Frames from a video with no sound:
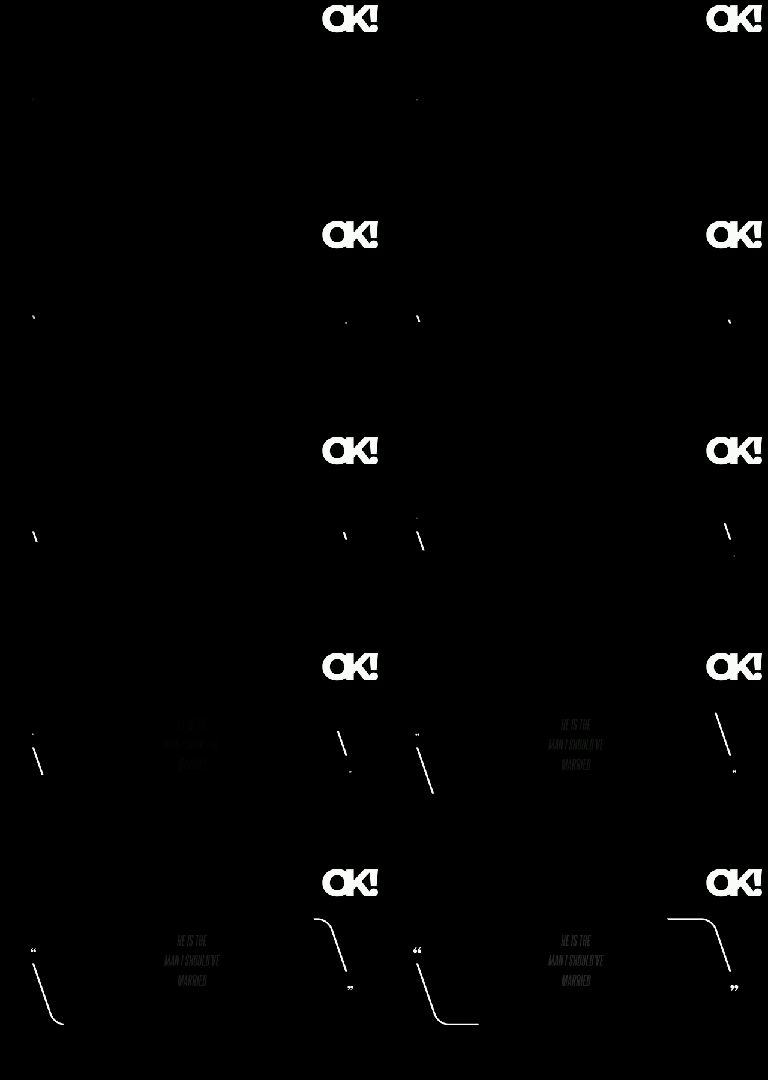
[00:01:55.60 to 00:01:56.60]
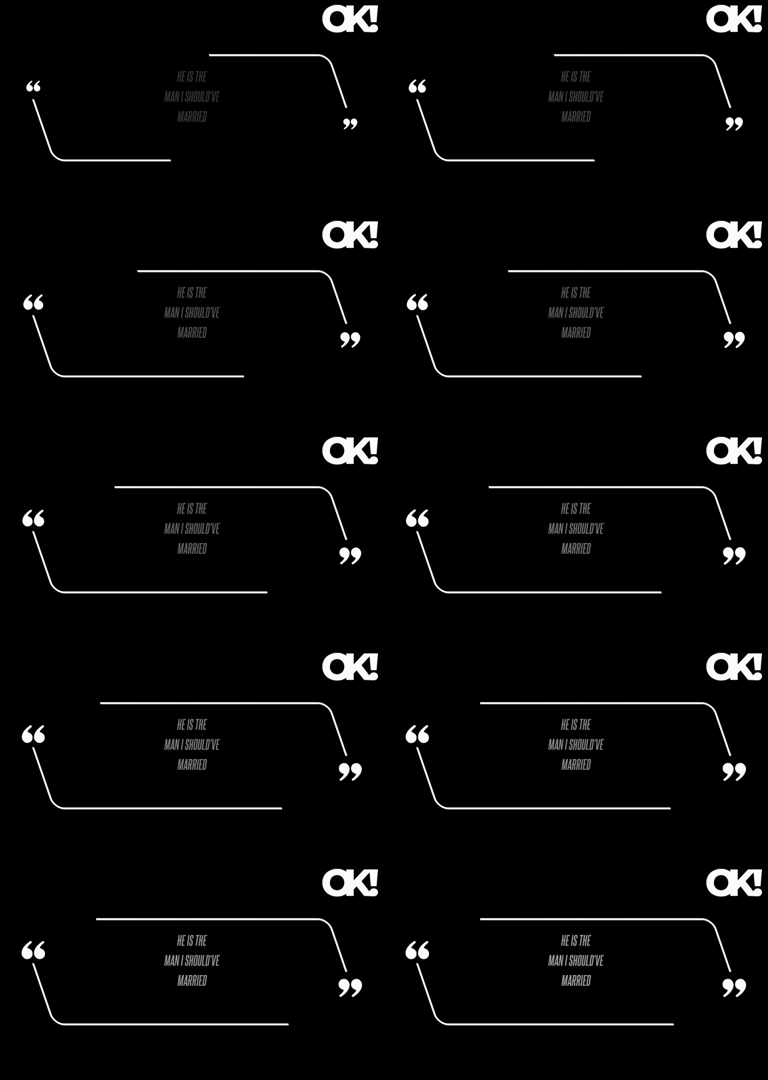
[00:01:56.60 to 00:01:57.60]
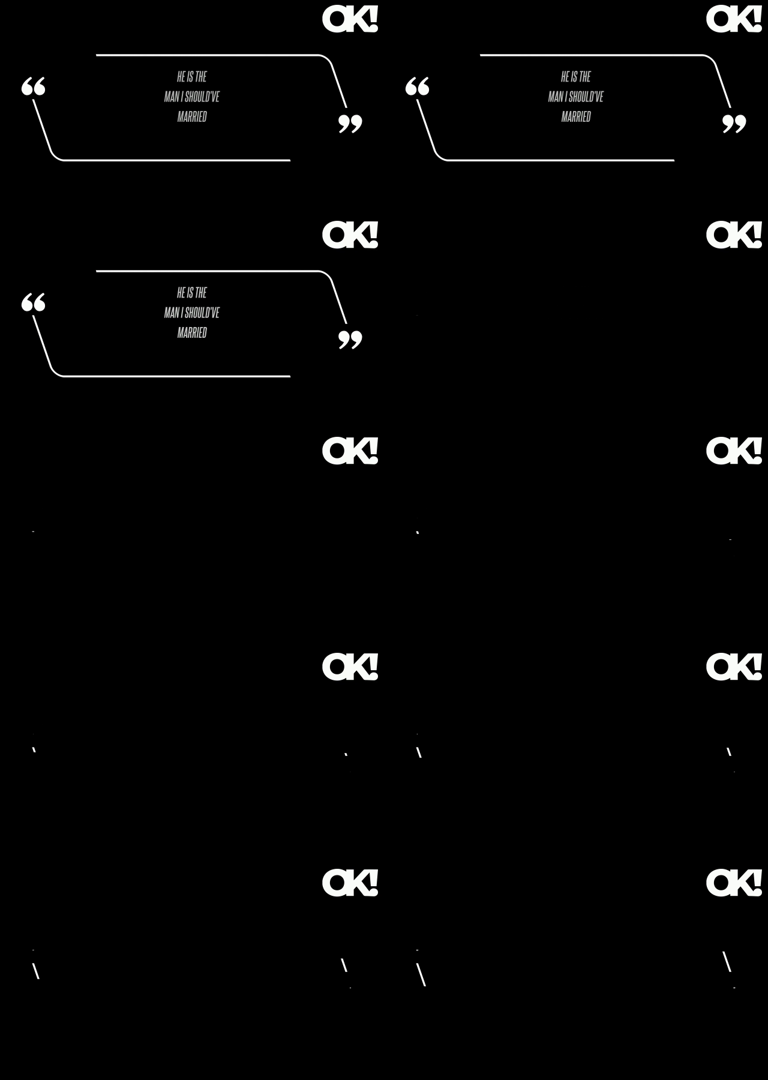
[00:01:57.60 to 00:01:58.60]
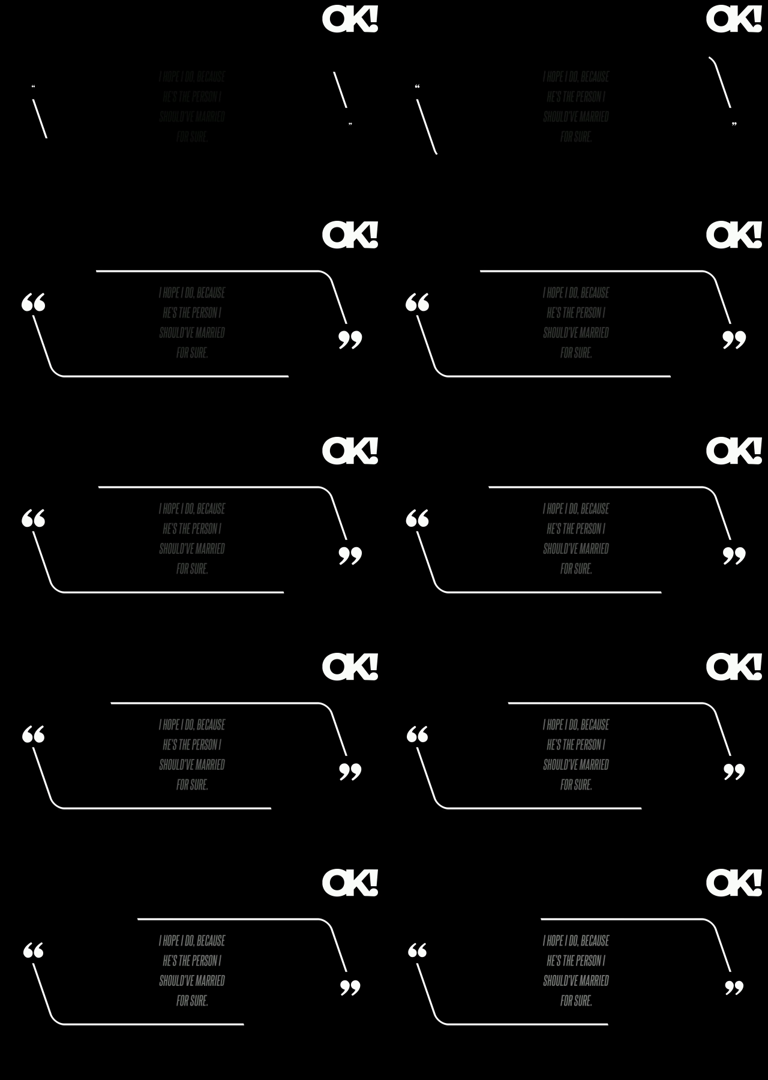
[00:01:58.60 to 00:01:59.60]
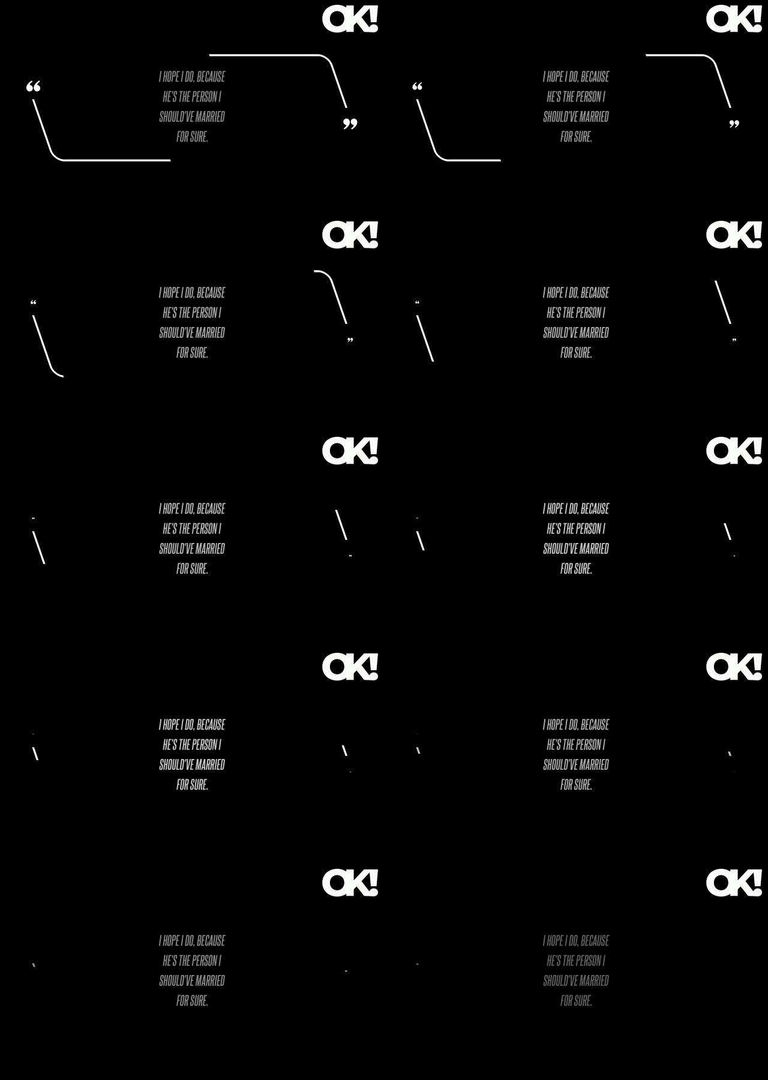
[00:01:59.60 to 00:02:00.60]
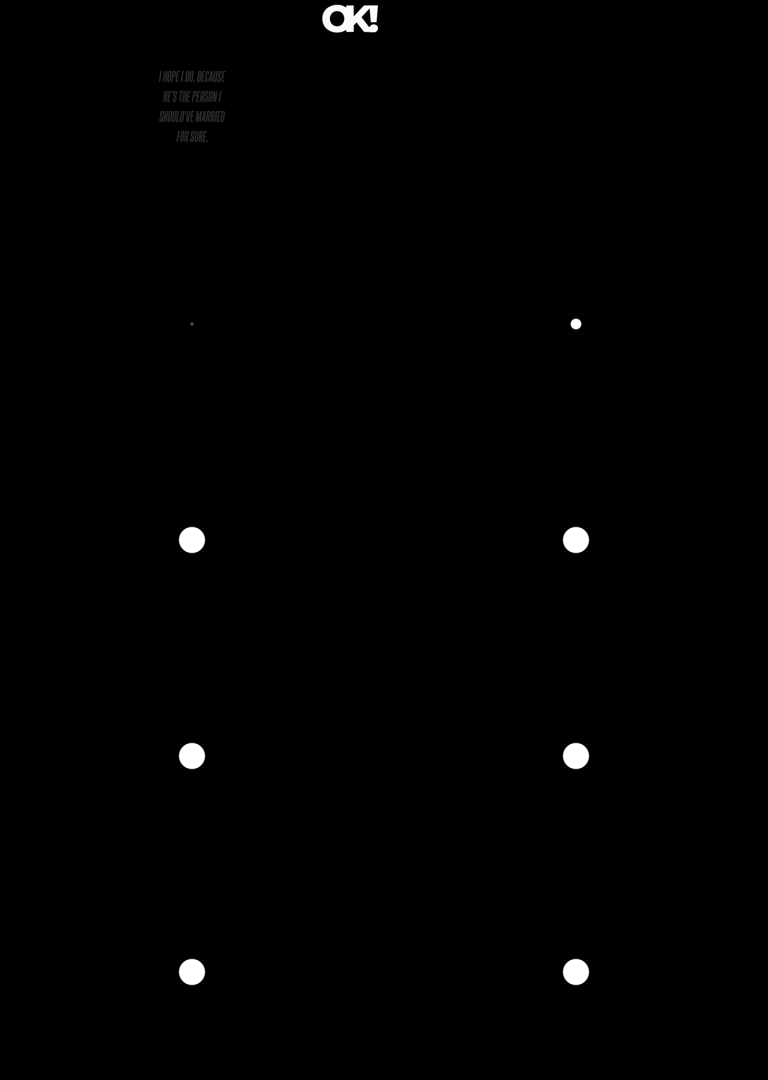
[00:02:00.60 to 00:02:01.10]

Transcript: Nobody's mouth can be seen.